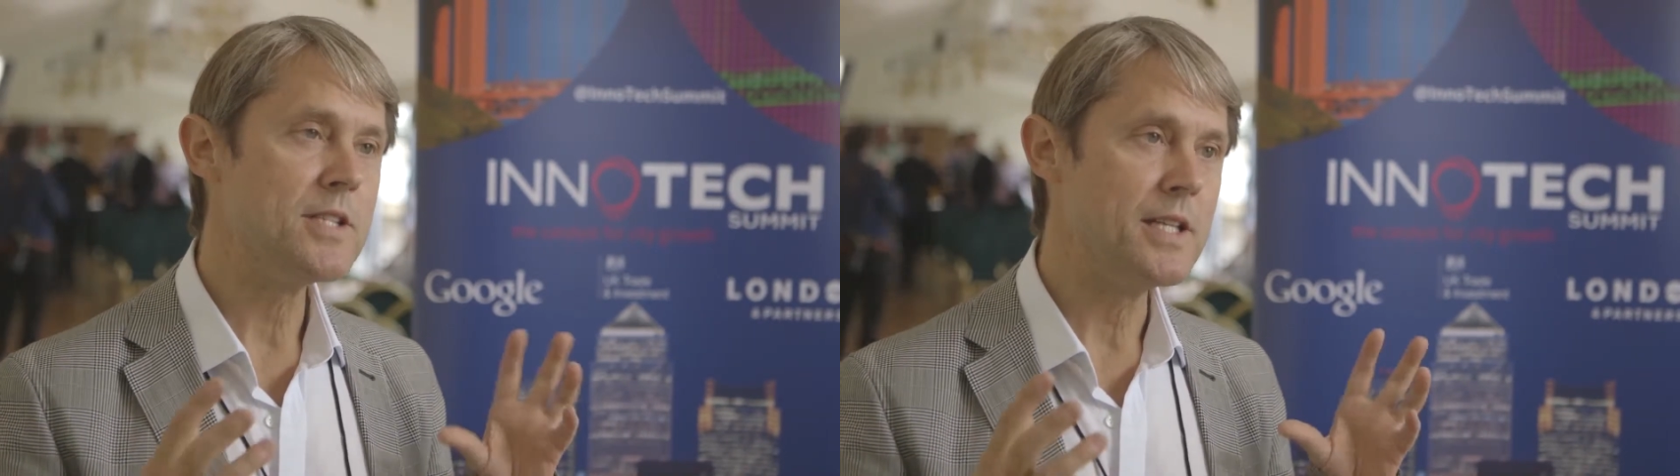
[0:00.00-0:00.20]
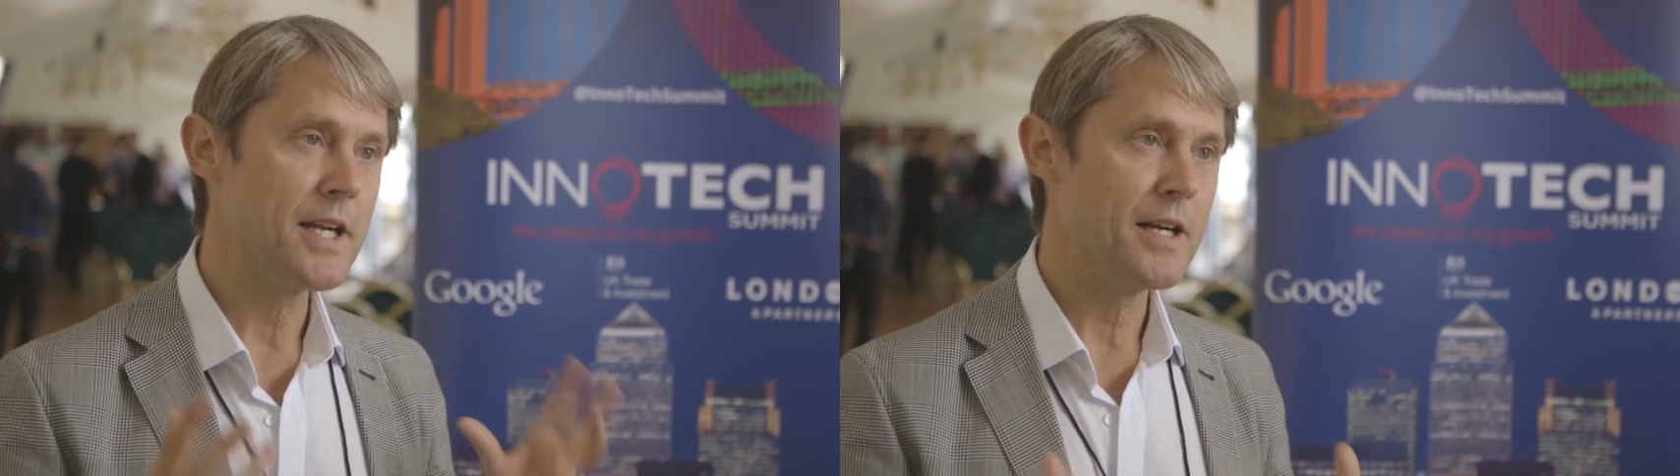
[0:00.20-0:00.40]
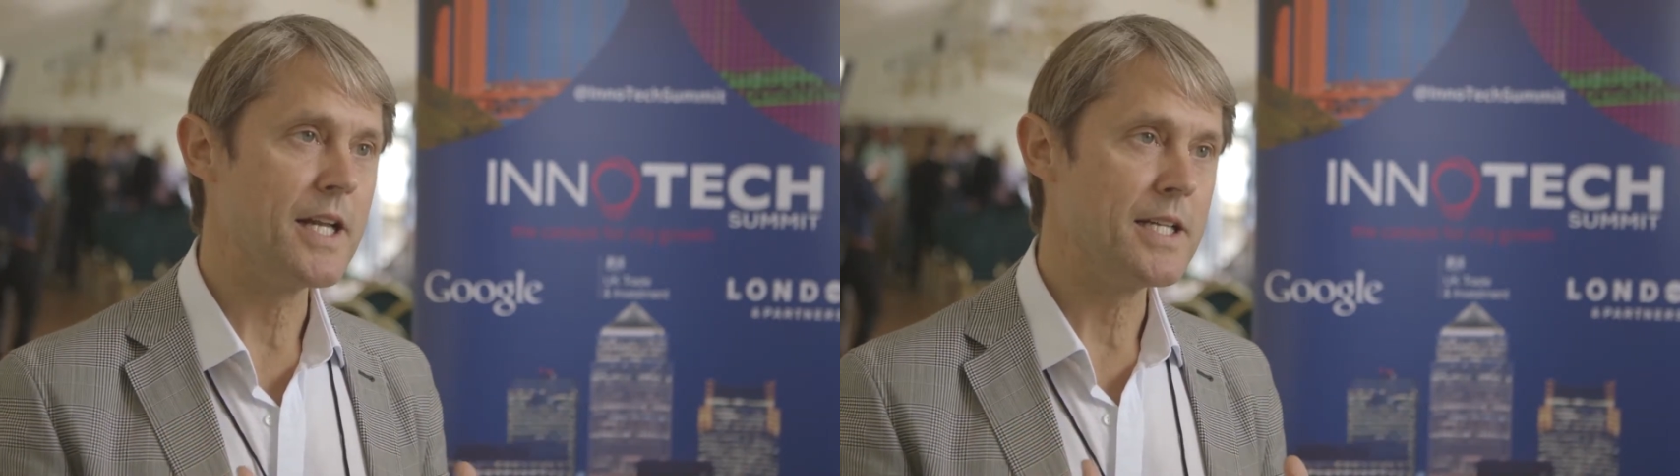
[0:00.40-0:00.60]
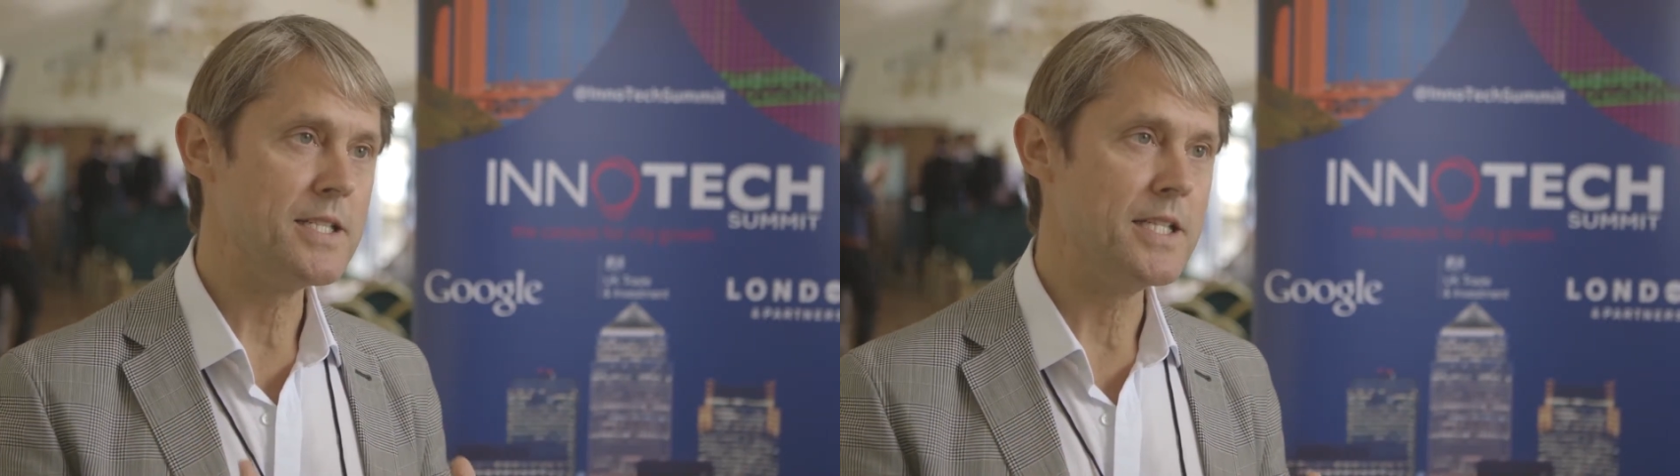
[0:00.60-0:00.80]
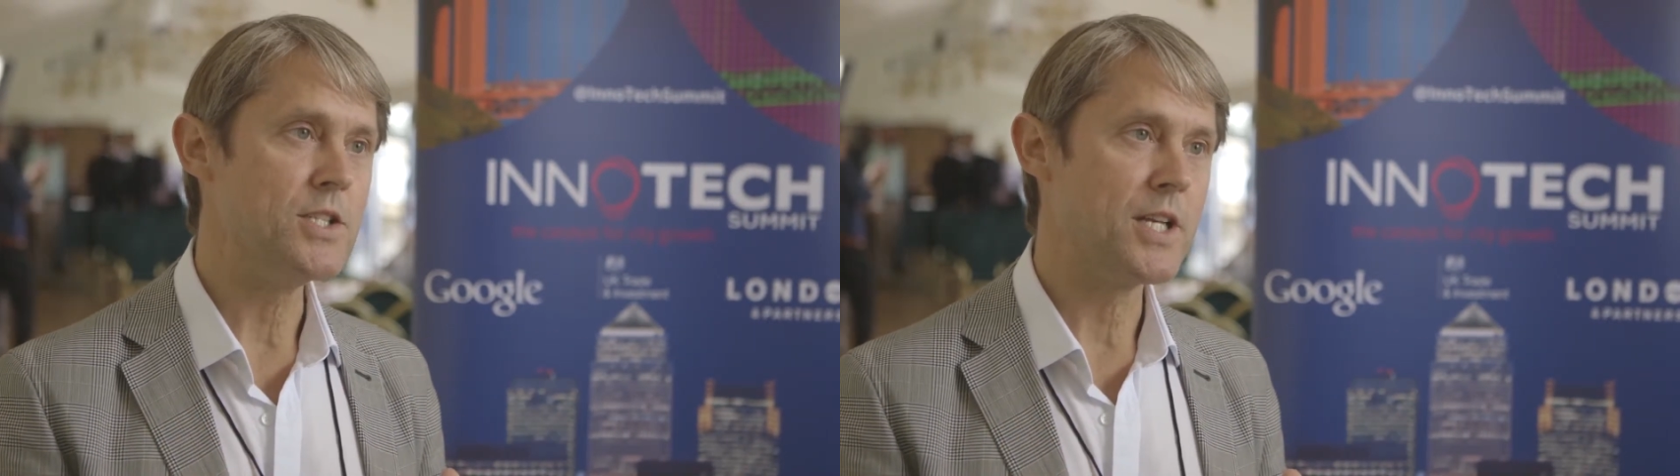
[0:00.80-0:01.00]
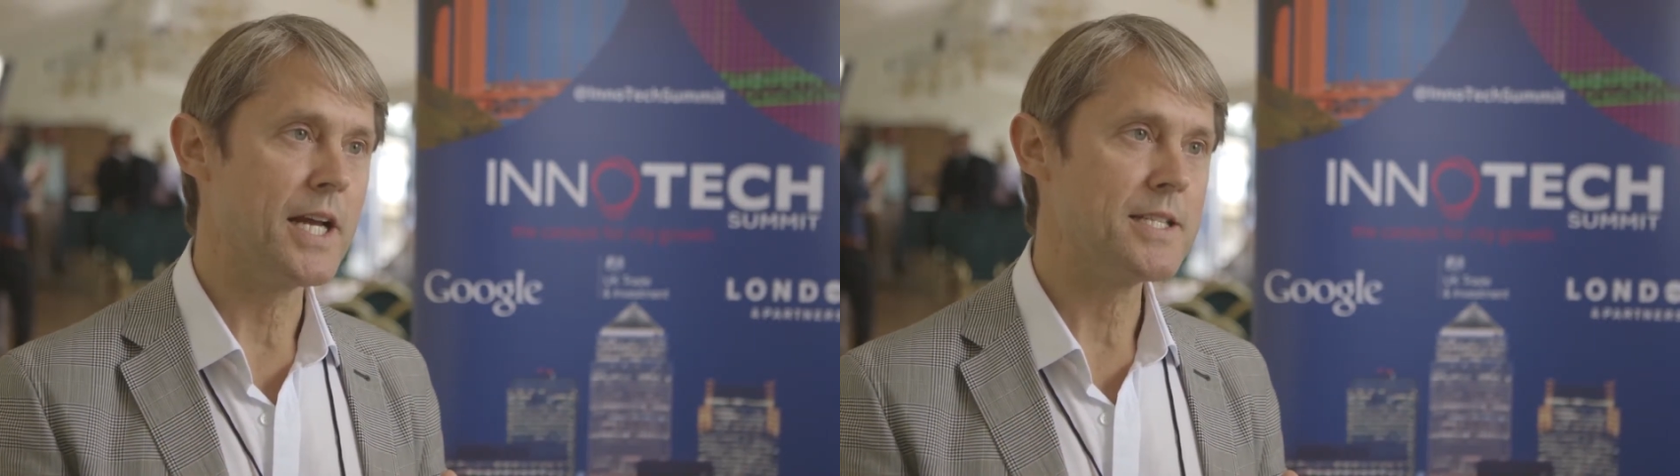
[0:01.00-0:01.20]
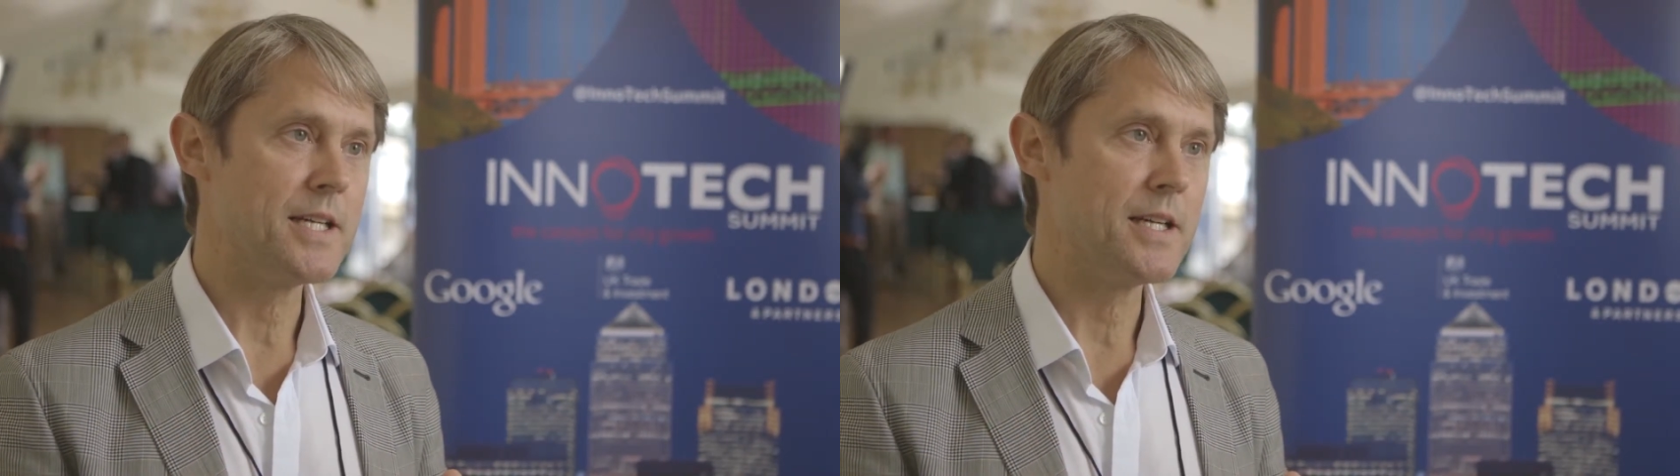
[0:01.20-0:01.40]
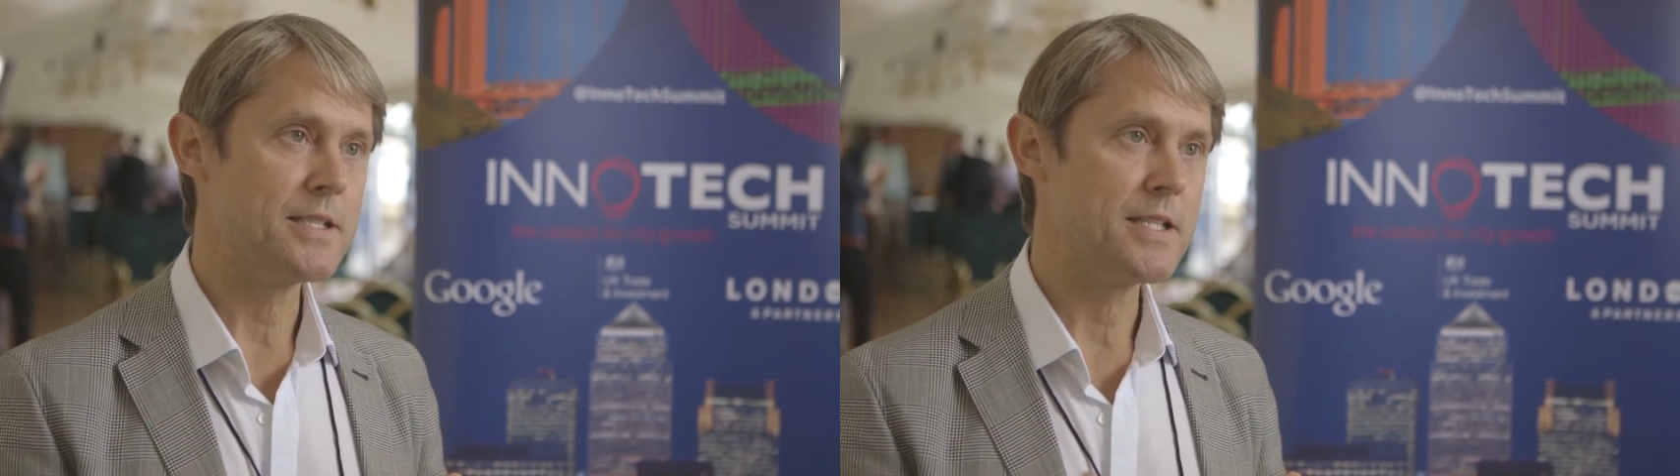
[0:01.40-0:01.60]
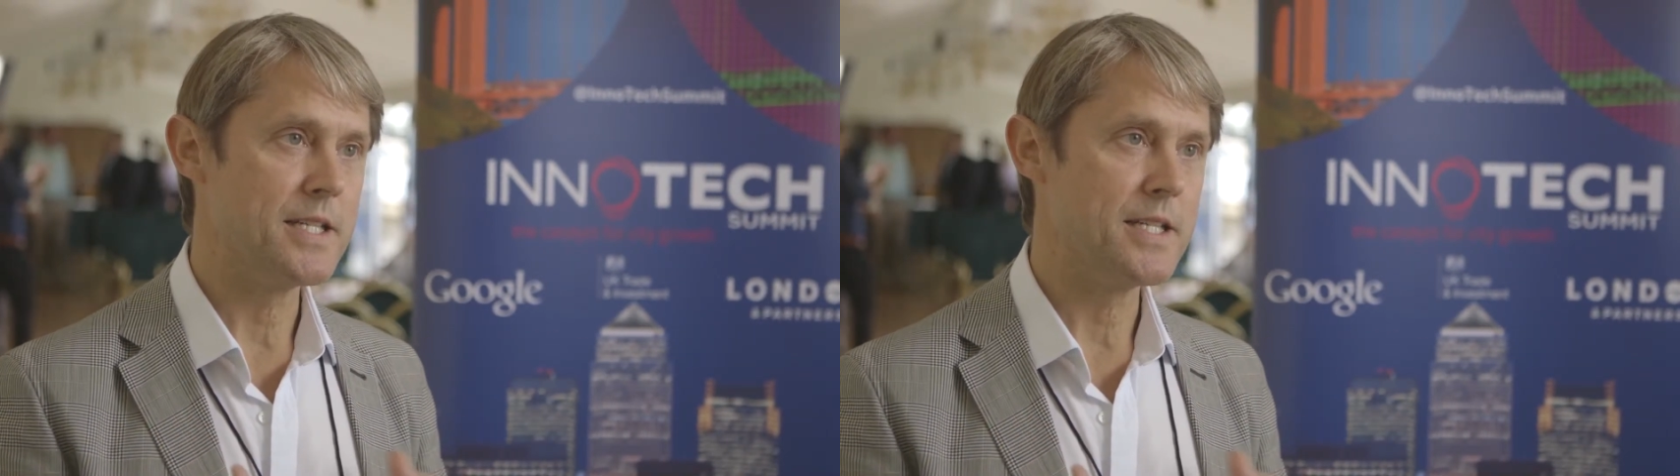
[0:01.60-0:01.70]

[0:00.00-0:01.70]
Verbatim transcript: see learning and teaching as an